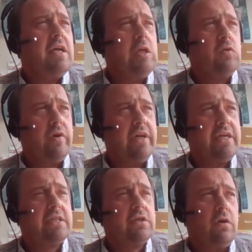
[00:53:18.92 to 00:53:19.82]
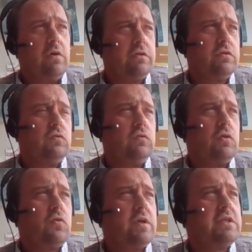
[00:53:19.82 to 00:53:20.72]
It relates also to
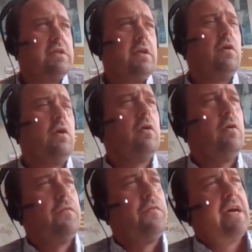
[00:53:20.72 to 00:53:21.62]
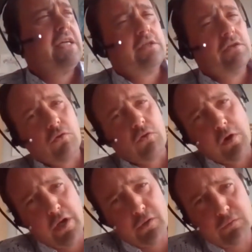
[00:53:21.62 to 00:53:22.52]
the question of edge or
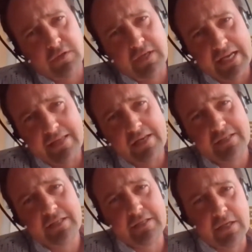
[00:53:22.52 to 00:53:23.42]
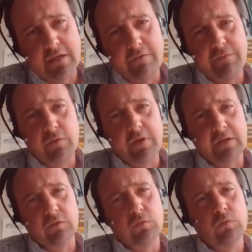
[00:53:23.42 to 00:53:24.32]
cloud analysis. If you
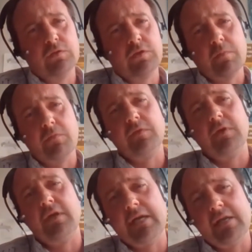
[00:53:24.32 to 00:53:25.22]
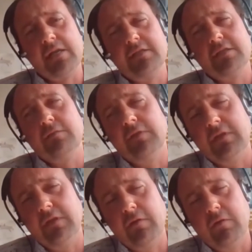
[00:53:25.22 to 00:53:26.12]
can do some of the analysis of the
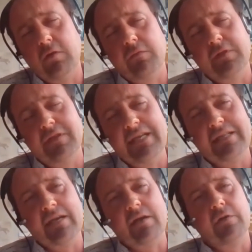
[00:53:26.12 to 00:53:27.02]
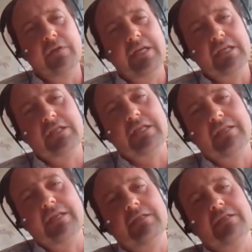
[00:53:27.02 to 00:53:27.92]
data on the edge
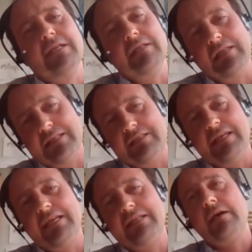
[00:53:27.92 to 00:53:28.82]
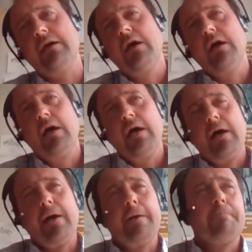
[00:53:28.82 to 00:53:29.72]
and then send less data.
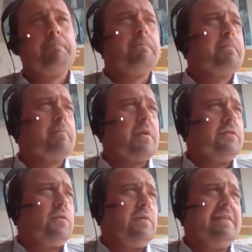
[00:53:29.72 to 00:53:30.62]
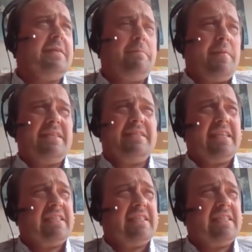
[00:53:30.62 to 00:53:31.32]
So it depends.